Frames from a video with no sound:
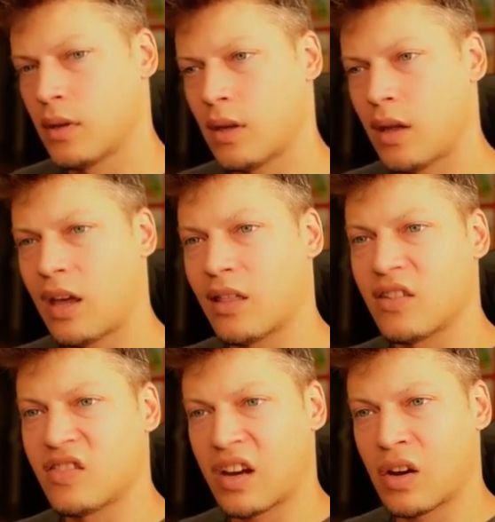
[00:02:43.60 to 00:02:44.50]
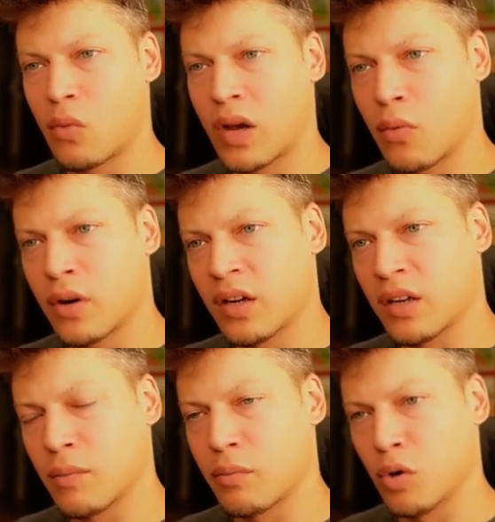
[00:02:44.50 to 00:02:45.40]
And the second way we're going
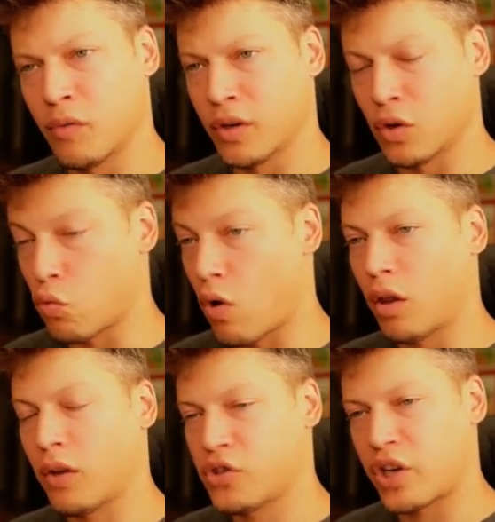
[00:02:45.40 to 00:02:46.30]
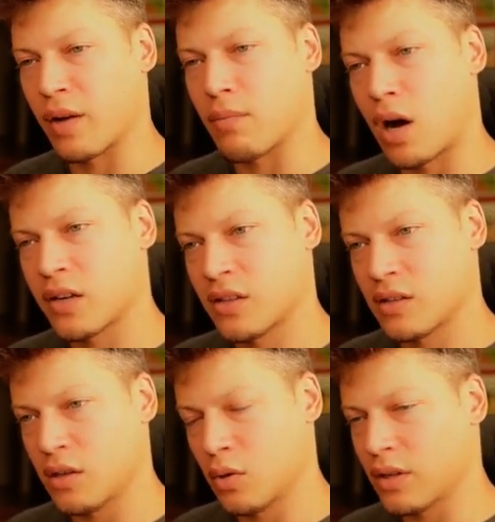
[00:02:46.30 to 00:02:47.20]
to improve on the wall of checkboxes
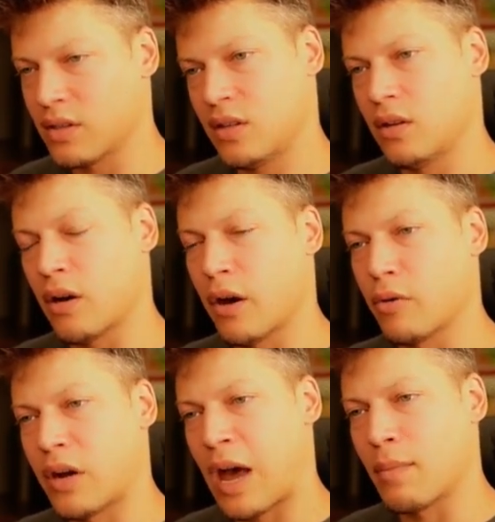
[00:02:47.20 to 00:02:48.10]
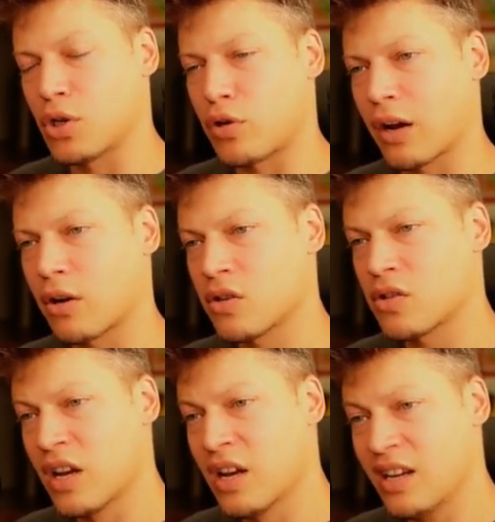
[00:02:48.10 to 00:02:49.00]
that you can see in other habit
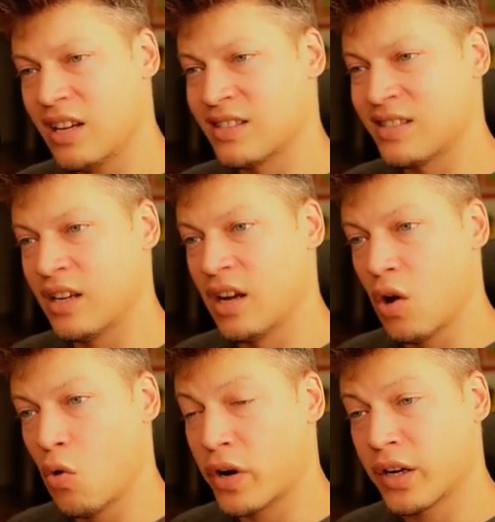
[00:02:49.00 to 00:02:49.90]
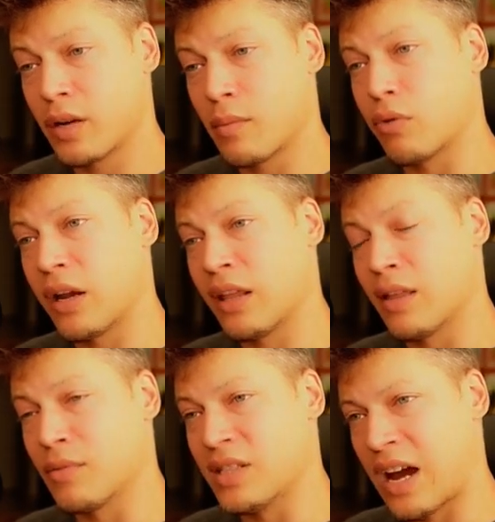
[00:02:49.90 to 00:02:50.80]
trackers is that we're going to break
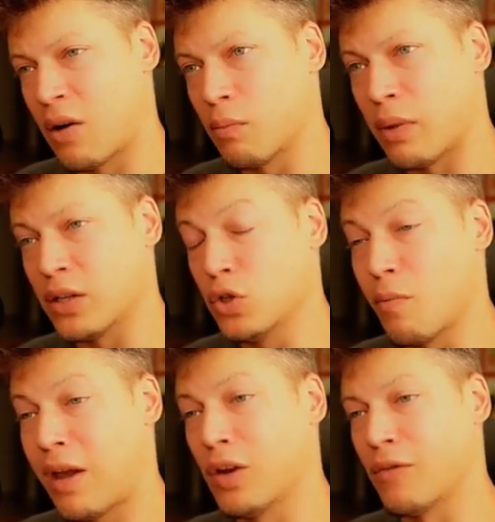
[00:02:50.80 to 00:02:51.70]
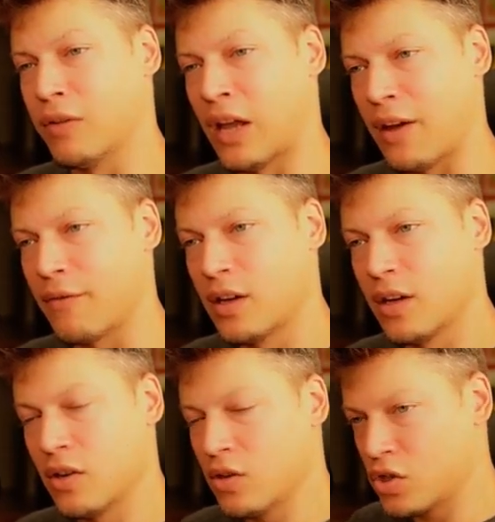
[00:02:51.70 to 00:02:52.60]
them down by domain of life.
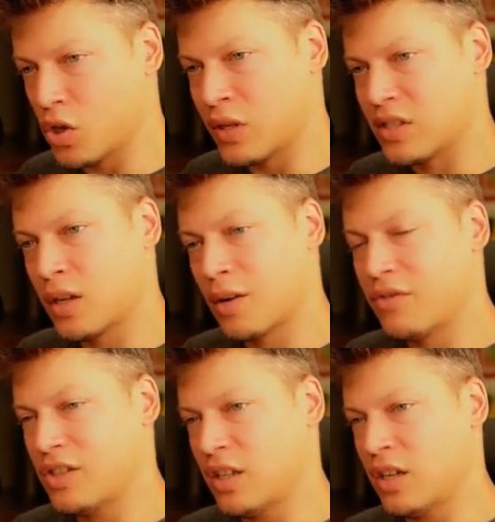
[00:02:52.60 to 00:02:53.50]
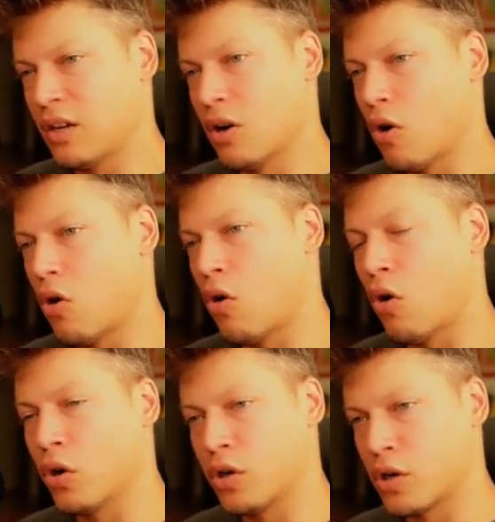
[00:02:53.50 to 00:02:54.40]
So instead of seeing
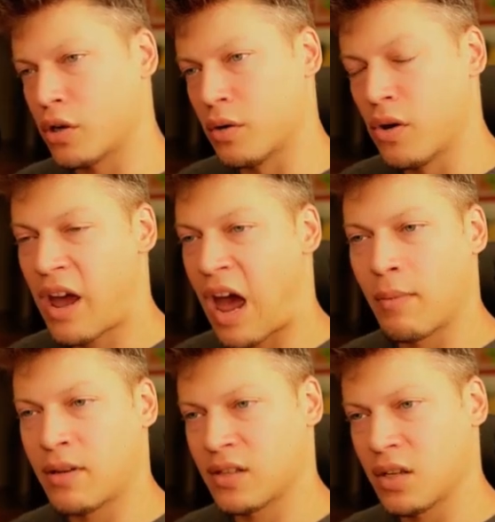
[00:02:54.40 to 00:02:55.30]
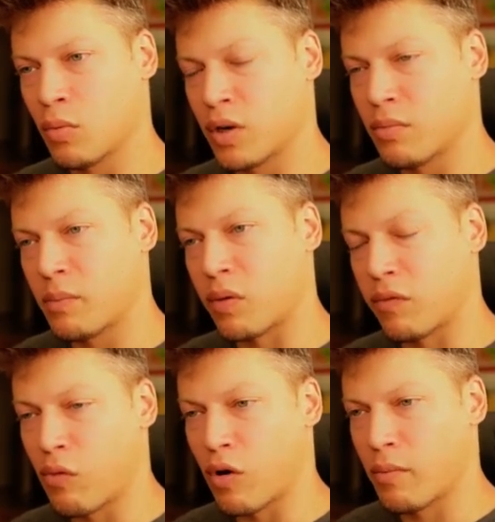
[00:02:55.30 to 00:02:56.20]
all your habits that you want to
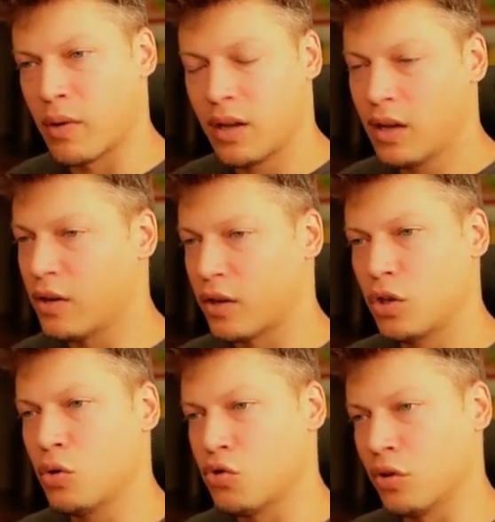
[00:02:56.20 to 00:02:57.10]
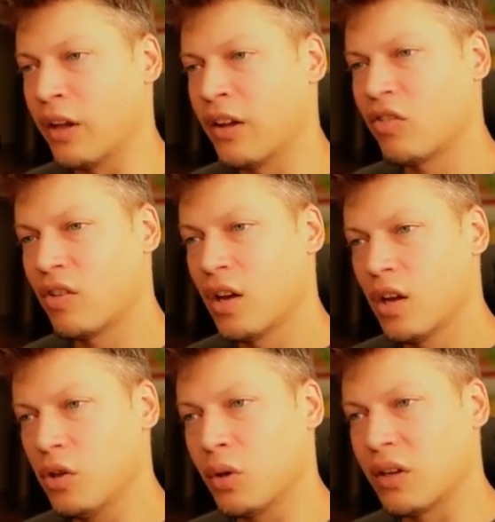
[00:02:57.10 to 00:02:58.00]
perform in a huge list,
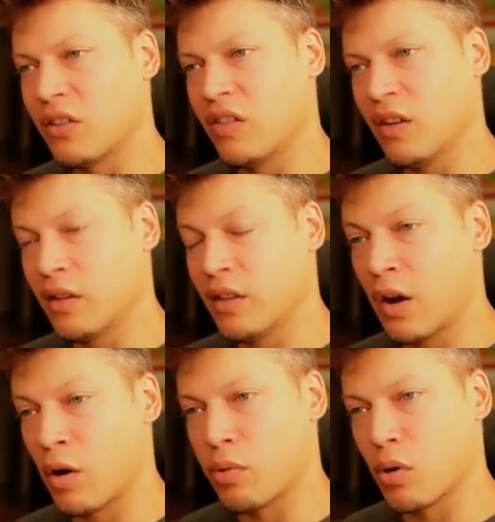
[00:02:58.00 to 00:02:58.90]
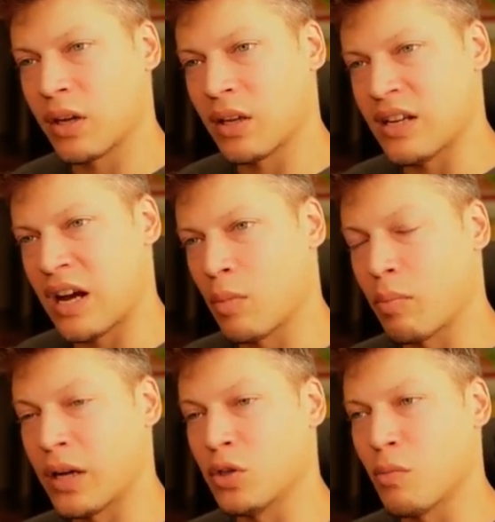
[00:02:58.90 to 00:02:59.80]
you can see that they are broken down
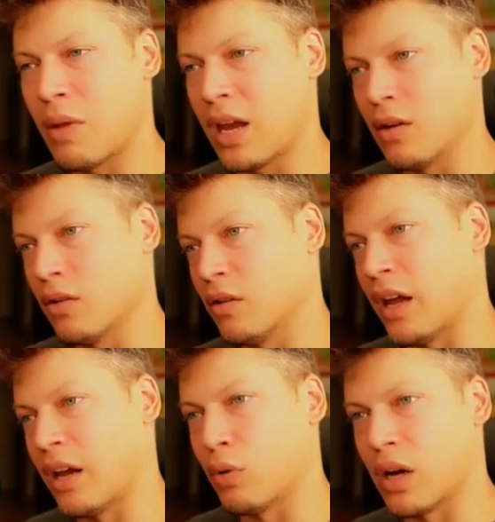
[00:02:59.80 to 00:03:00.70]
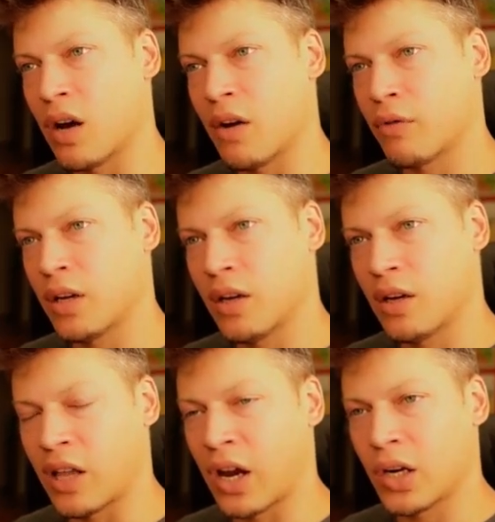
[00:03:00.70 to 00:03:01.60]
by domain, like recovery,
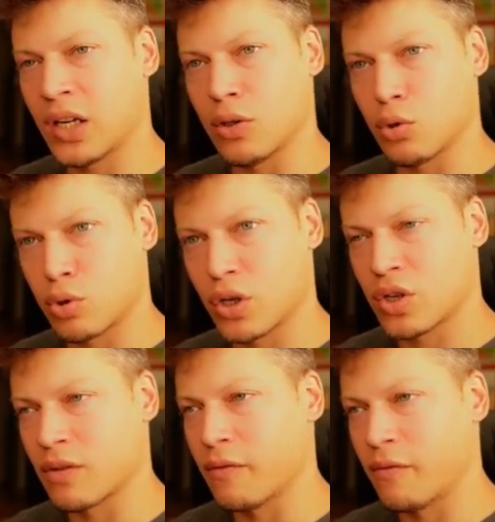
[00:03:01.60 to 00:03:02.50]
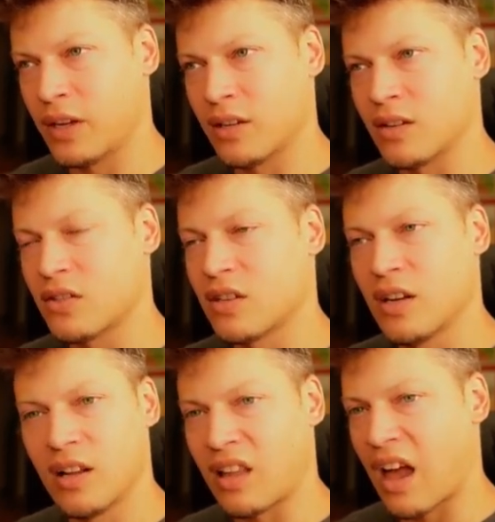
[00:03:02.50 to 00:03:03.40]
clarity, nutrition, fitness,
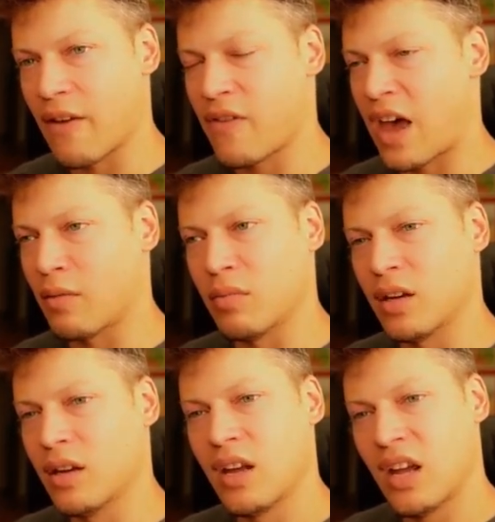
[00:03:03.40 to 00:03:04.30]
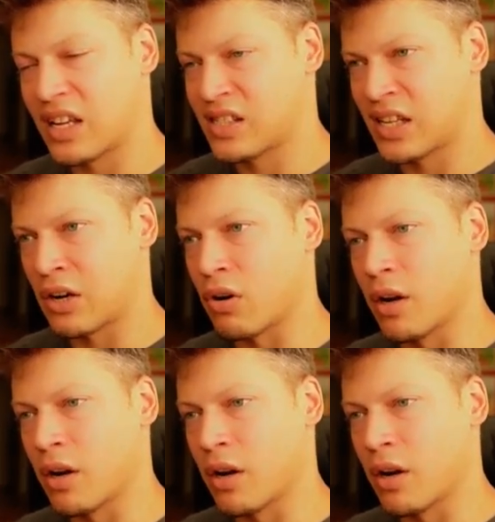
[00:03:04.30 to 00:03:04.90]
life admin, etc.